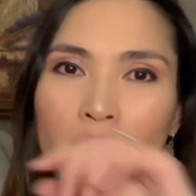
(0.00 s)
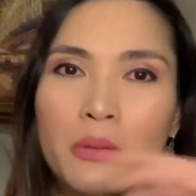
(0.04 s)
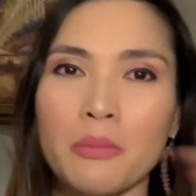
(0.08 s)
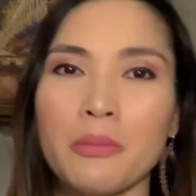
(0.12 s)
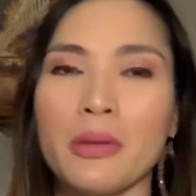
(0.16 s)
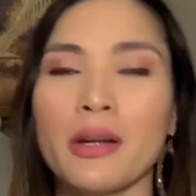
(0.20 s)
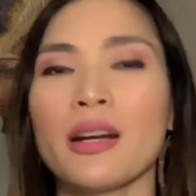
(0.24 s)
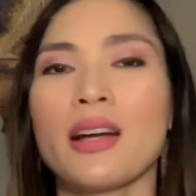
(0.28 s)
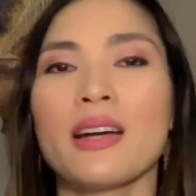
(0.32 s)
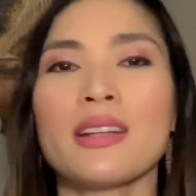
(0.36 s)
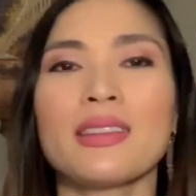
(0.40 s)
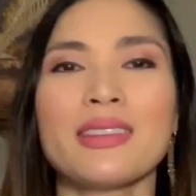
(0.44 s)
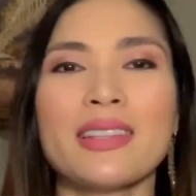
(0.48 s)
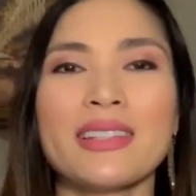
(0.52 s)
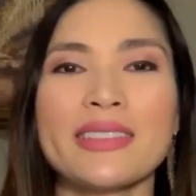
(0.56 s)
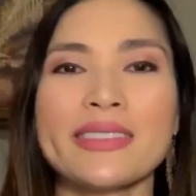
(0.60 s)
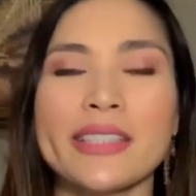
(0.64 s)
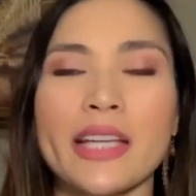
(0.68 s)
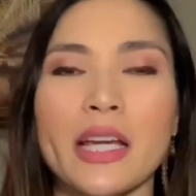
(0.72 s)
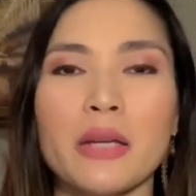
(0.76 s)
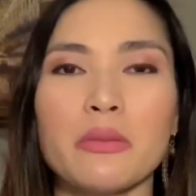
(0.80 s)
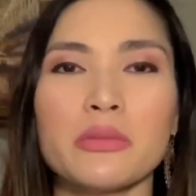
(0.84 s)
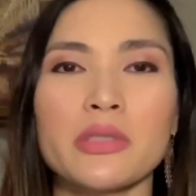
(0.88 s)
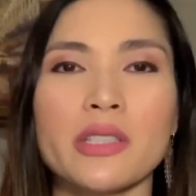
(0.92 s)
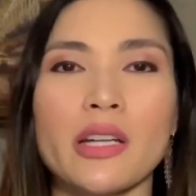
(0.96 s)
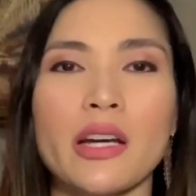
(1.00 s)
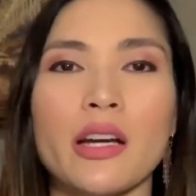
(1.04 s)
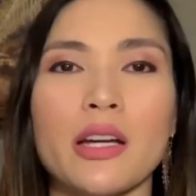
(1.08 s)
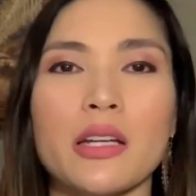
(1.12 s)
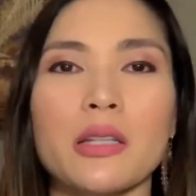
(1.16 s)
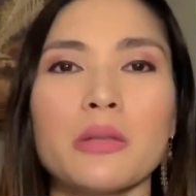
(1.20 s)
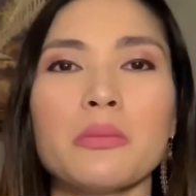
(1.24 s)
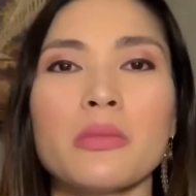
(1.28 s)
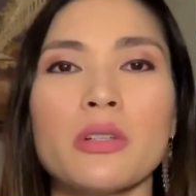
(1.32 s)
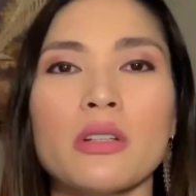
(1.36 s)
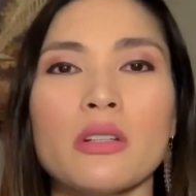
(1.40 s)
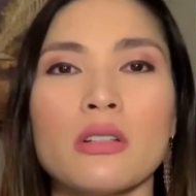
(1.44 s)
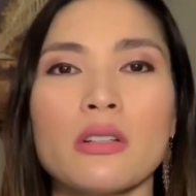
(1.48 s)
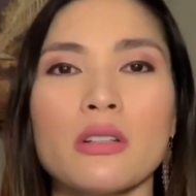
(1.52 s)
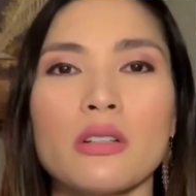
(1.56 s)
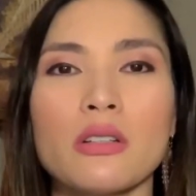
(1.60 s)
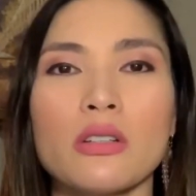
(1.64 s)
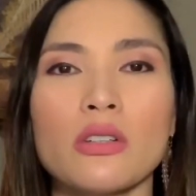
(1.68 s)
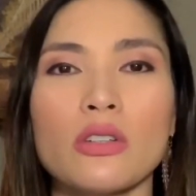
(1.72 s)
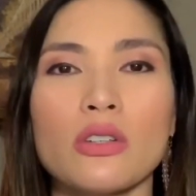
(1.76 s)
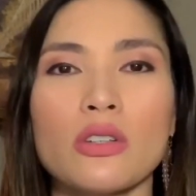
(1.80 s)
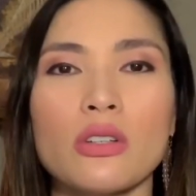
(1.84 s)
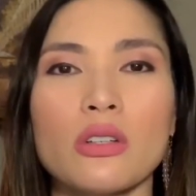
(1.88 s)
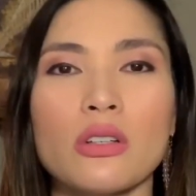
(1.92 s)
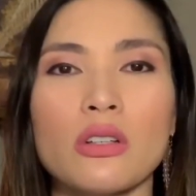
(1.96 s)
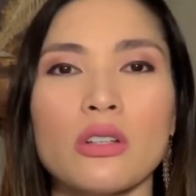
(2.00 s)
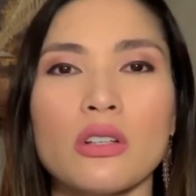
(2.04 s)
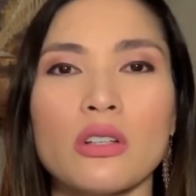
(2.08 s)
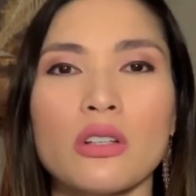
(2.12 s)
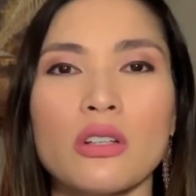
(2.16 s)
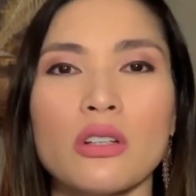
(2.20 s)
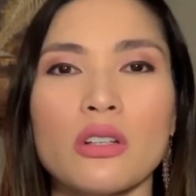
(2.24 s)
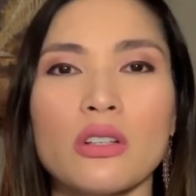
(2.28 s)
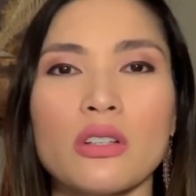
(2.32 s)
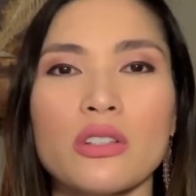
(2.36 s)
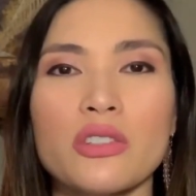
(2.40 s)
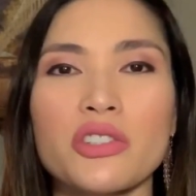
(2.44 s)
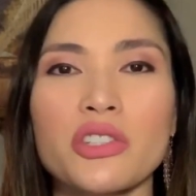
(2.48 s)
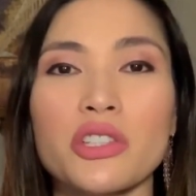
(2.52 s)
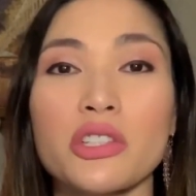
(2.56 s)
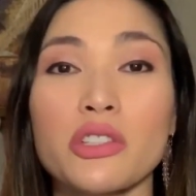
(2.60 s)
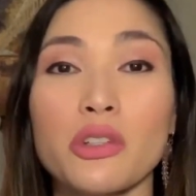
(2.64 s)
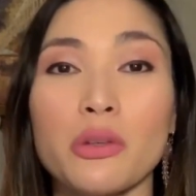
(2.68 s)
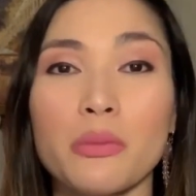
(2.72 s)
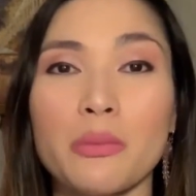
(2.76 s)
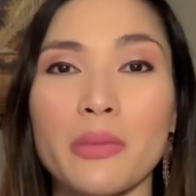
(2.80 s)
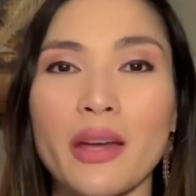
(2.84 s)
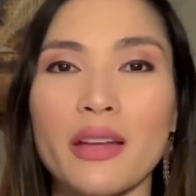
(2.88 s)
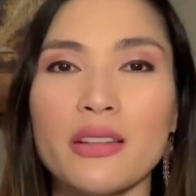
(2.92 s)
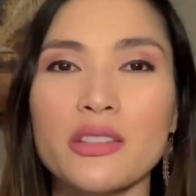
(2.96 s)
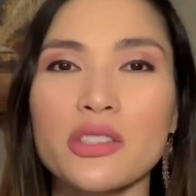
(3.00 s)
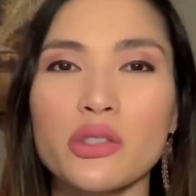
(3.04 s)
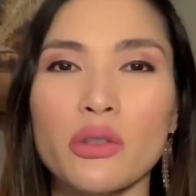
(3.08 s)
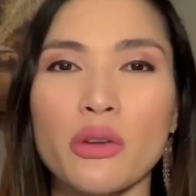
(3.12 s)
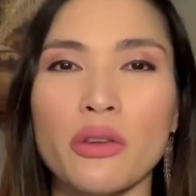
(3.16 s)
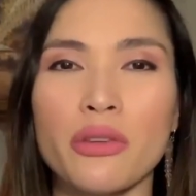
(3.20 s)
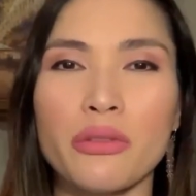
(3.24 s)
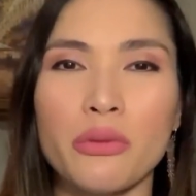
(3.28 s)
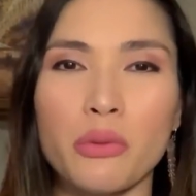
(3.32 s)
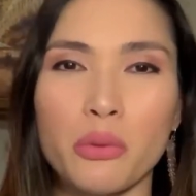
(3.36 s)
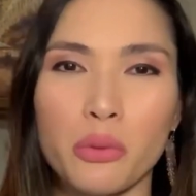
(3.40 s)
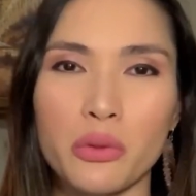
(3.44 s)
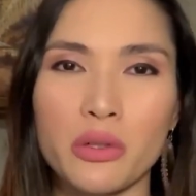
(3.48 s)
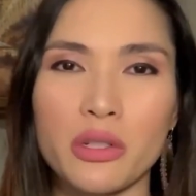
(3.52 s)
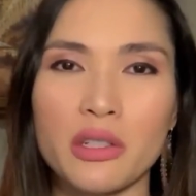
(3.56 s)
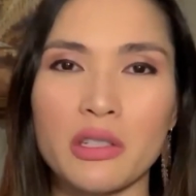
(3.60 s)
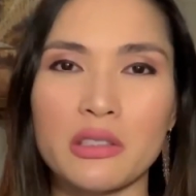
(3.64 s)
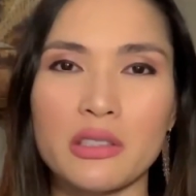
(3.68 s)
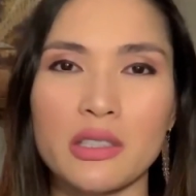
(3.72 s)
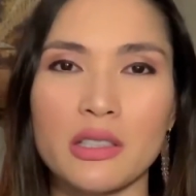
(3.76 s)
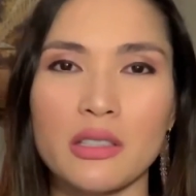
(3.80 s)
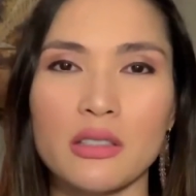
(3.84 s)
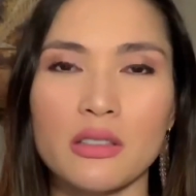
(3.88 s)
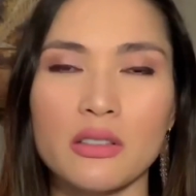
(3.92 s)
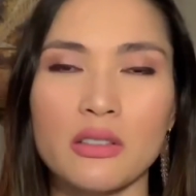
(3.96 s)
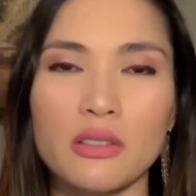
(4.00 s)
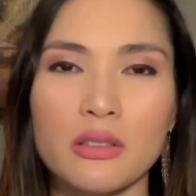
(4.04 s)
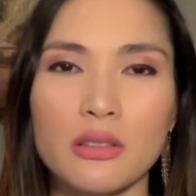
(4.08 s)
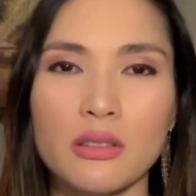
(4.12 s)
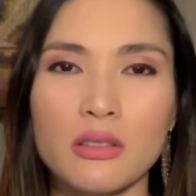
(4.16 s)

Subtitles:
but at the same time she commands authority.